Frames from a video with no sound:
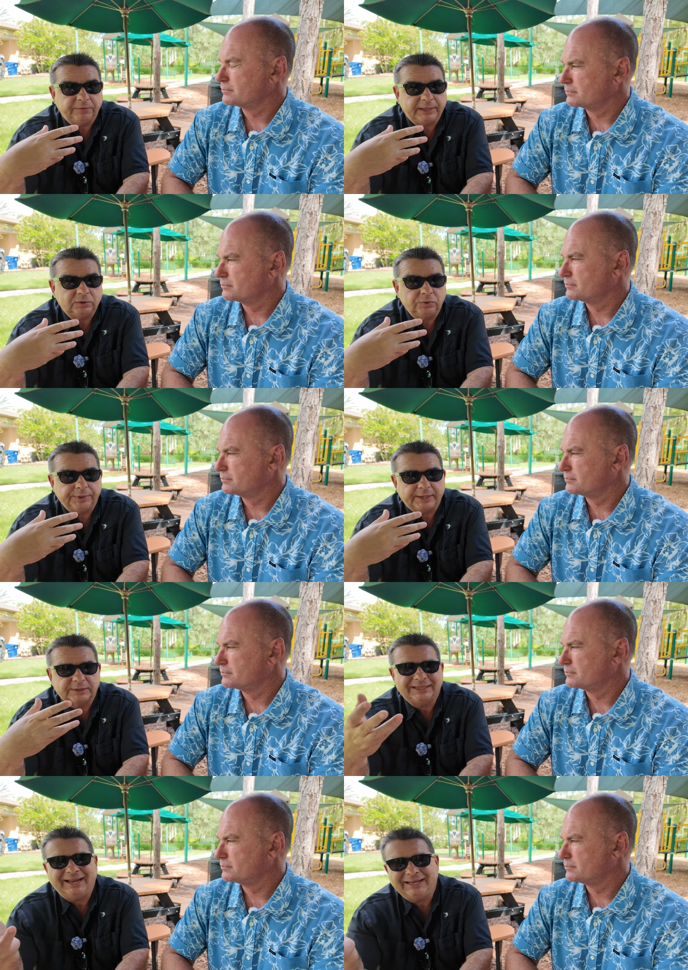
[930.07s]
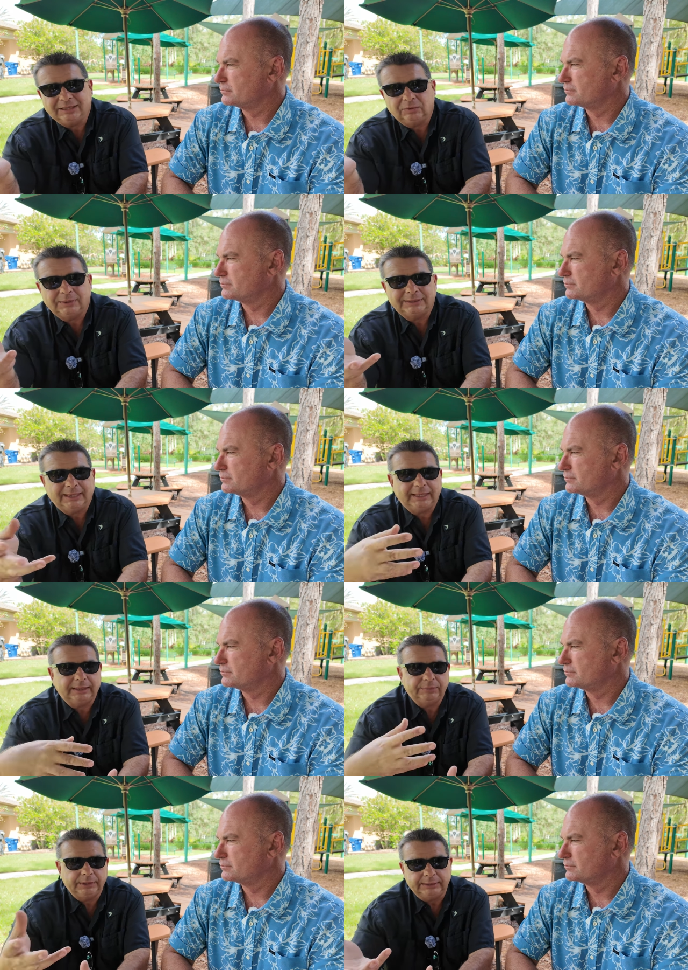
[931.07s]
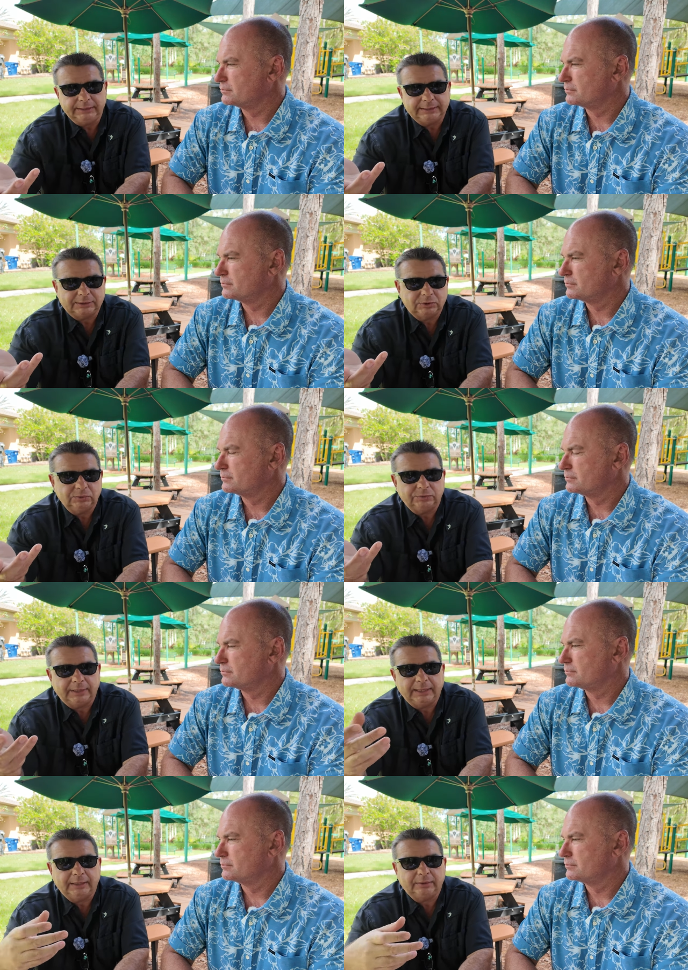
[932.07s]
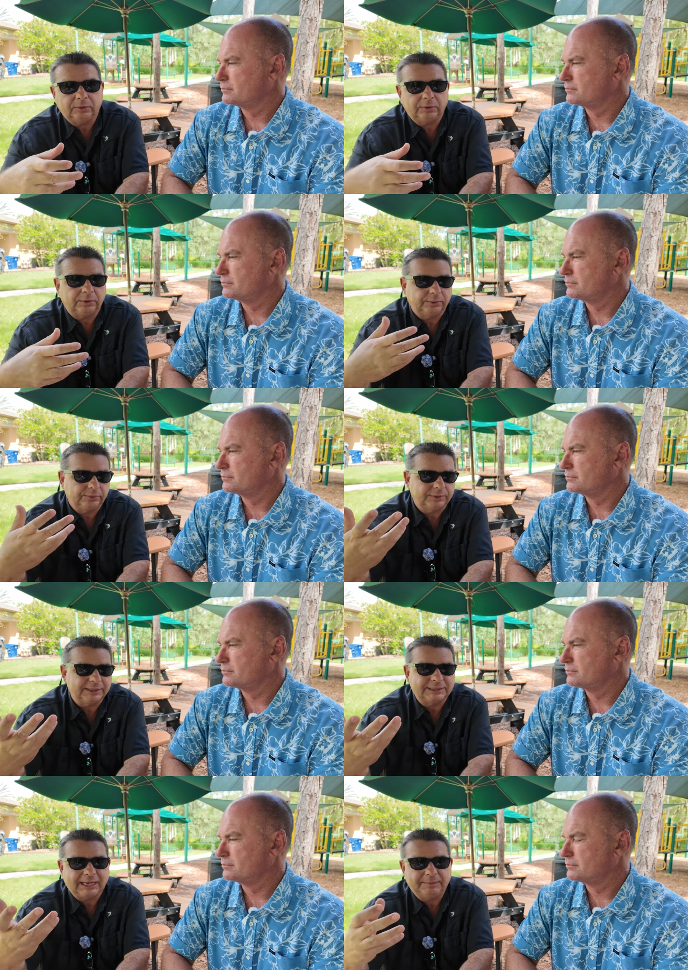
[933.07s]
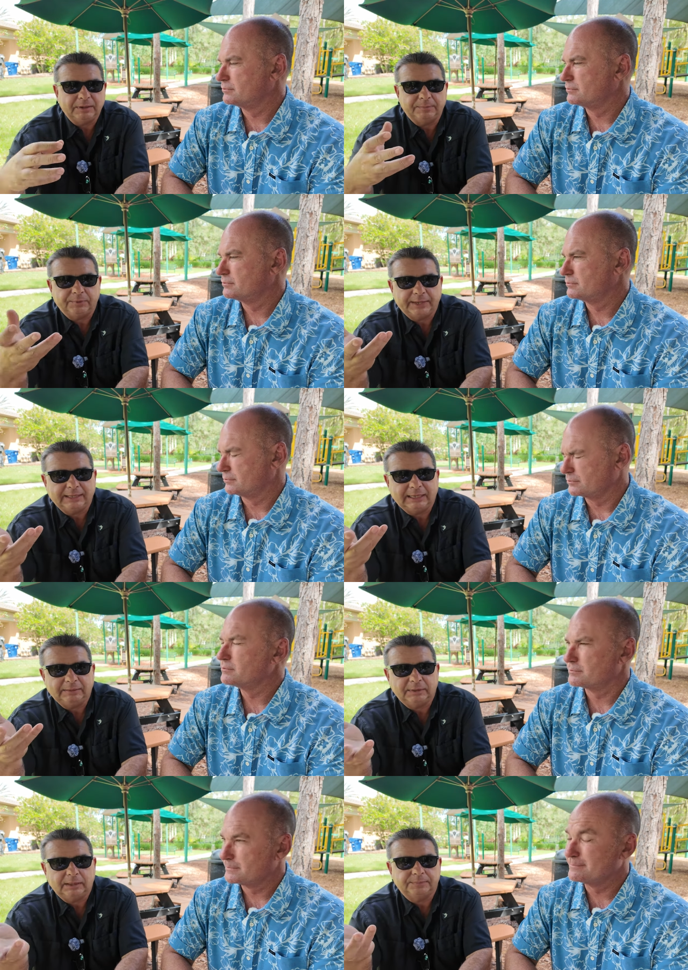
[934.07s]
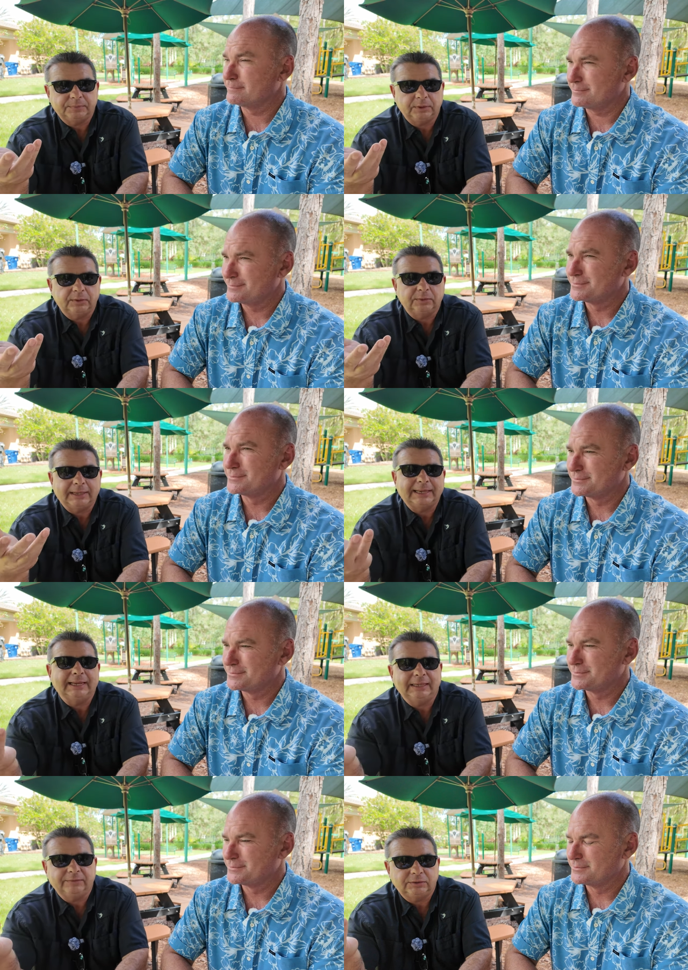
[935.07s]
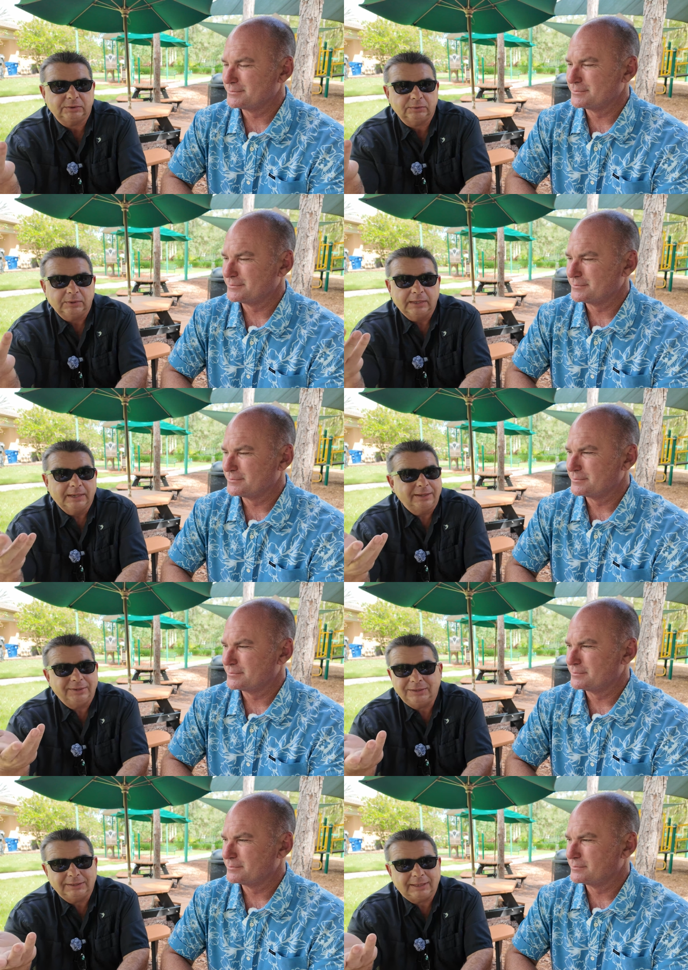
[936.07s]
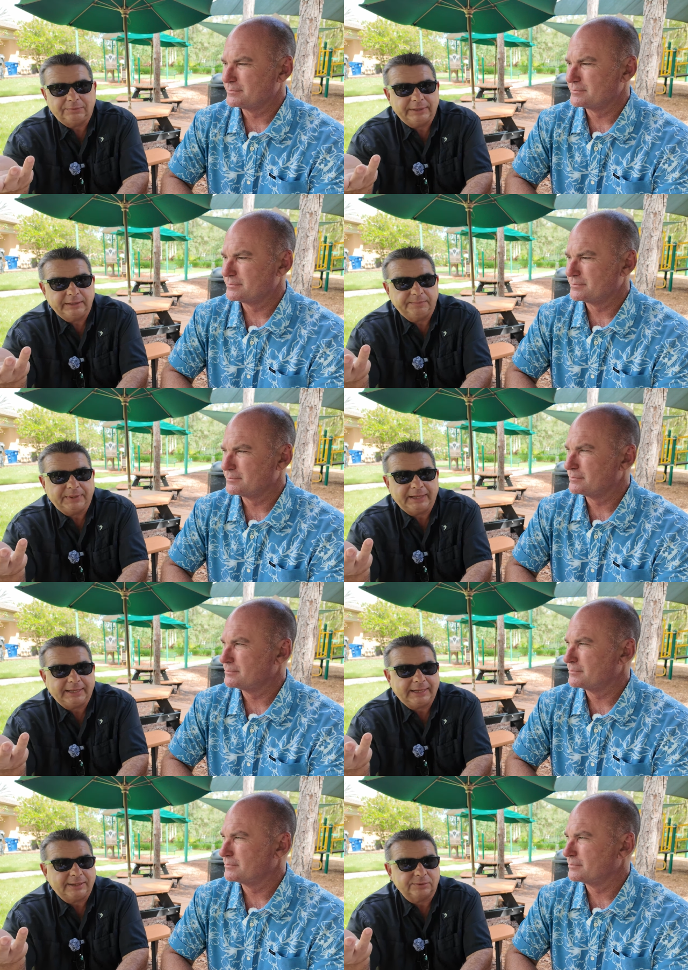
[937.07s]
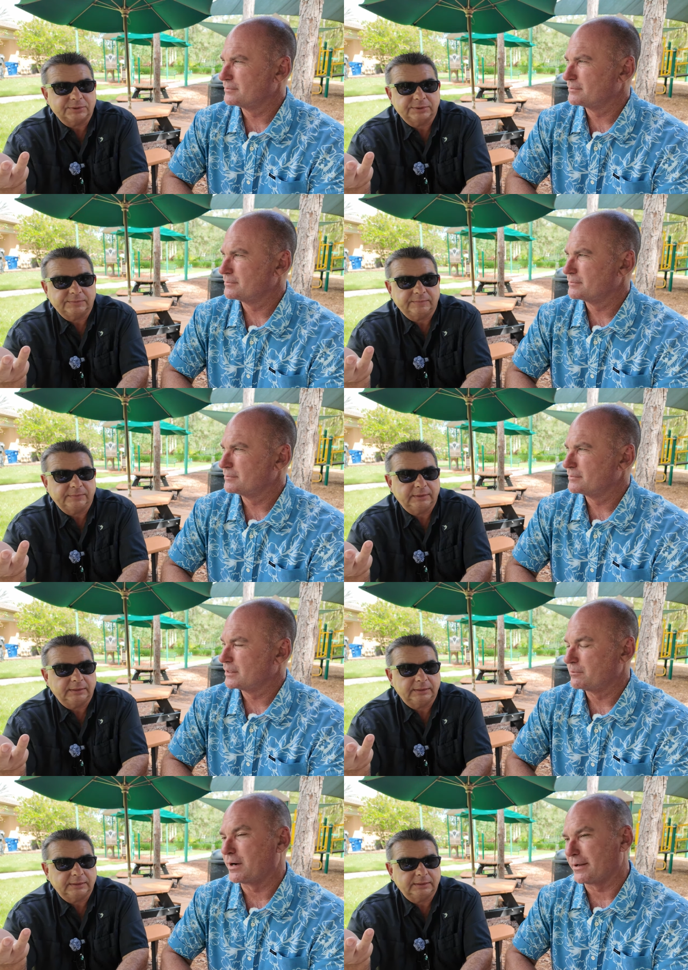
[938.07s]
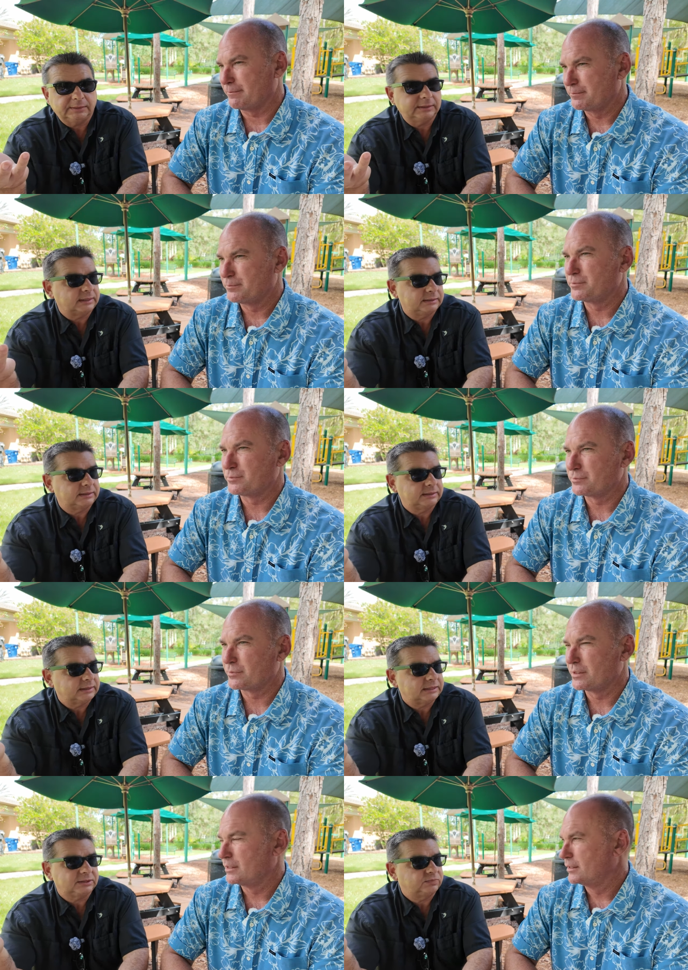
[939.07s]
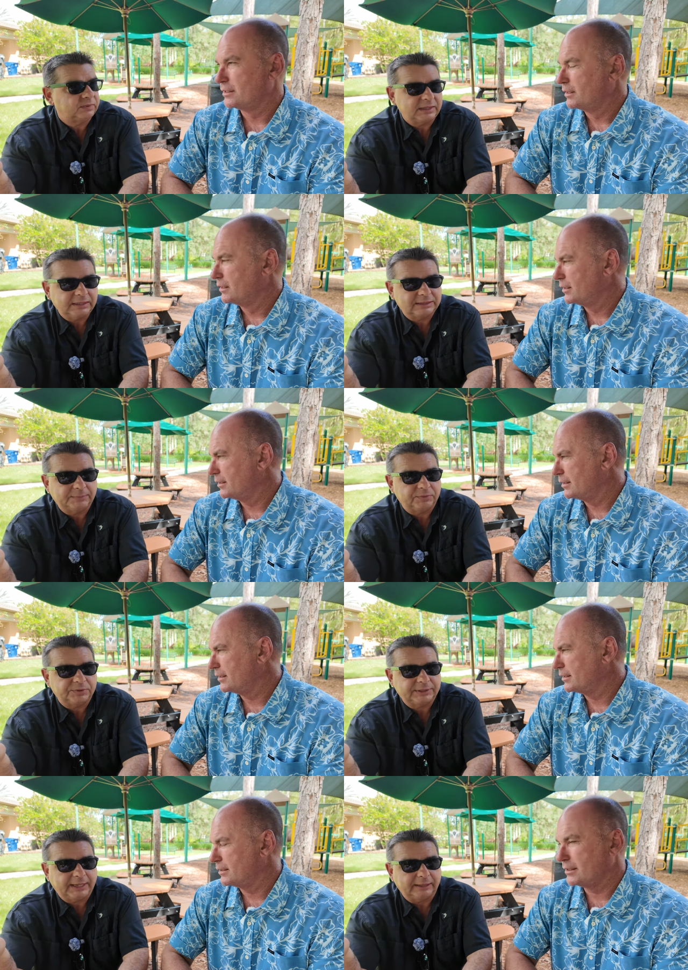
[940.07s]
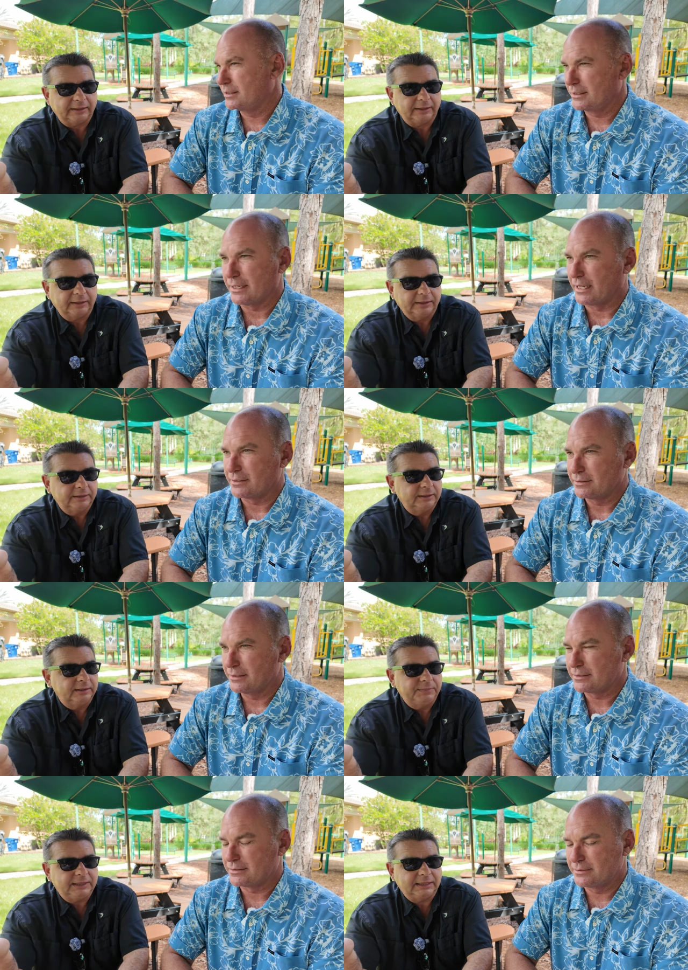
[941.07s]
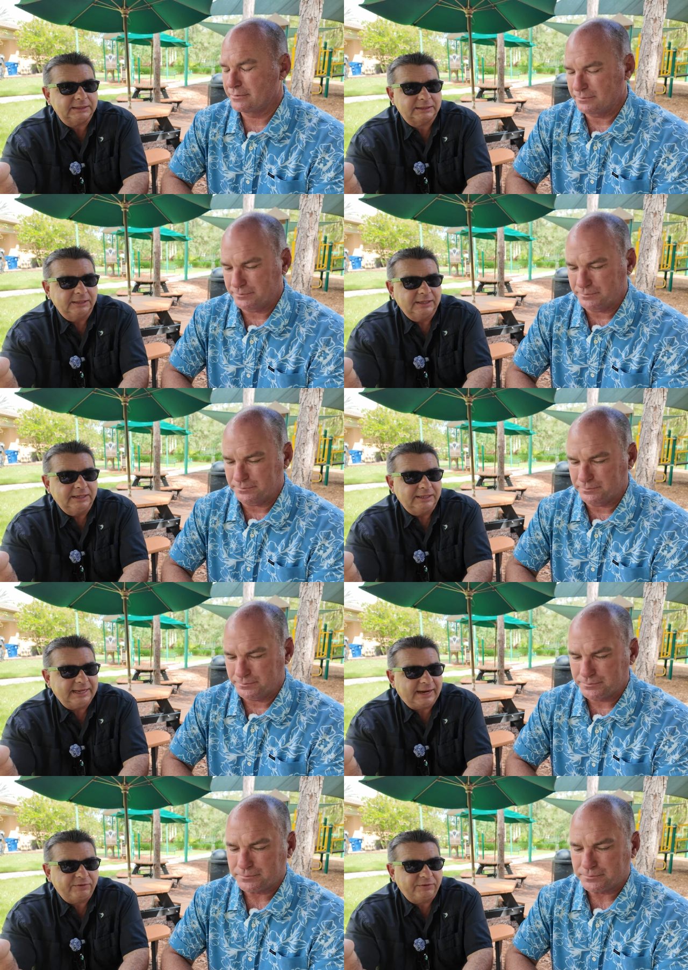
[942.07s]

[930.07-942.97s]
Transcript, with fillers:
Speaker 1: me for that $2,000, say, hey, you know what, Dad, I really need that $2,000, or this came up or that came up, you know, I can't give it to you, then you're not ready to buy a house. Right. That's as simple as that. Yeah. It's because the